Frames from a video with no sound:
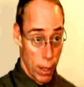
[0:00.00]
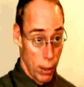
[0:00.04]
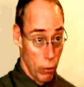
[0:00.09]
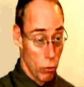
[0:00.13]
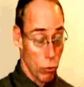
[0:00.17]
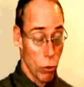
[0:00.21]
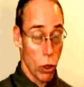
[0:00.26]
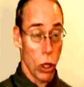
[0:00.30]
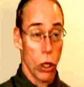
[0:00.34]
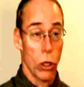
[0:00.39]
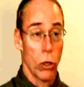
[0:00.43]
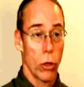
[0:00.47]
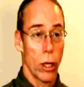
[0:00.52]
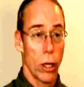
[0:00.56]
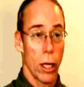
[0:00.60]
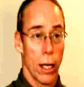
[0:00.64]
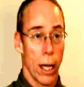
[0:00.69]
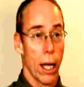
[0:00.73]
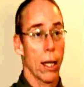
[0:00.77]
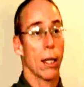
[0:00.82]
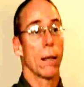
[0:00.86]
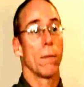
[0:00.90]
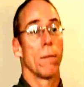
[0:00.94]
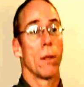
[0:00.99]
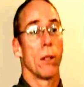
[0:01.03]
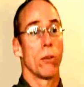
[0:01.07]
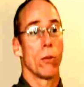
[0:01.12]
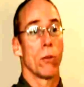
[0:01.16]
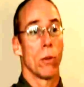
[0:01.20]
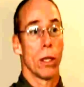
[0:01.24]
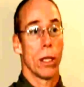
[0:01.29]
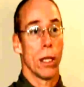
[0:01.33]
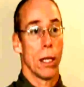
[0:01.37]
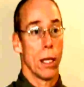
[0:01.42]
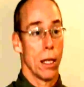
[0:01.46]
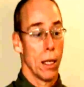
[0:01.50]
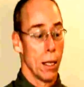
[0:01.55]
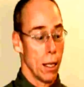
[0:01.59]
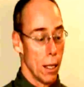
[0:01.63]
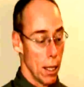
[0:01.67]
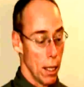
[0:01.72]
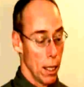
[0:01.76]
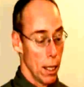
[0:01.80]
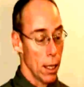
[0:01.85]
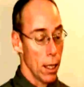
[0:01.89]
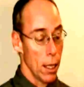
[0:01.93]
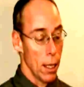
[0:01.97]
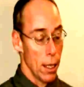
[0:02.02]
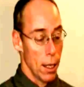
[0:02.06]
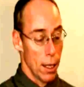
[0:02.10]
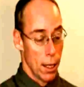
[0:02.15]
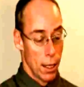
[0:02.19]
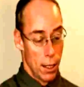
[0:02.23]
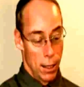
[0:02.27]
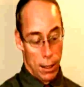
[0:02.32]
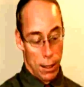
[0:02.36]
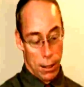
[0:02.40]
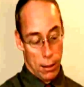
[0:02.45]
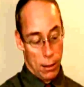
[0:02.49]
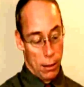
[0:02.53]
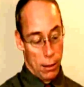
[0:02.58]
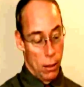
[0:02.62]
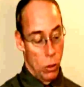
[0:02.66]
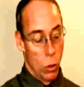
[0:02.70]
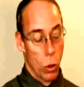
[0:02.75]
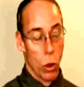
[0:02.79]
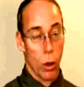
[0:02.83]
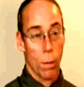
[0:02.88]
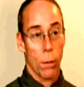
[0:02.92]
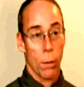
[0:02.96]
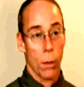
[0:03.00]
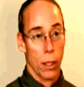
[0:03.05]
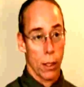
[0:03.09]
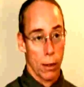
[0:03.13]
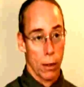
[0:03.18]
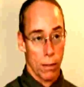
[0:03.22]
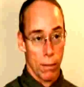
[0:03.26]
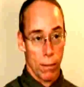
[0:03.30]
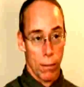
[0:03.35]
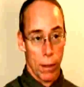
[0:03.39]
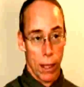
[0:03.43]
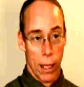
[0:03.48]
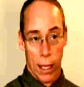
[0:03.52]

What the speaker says: by rogue elements within the corporate,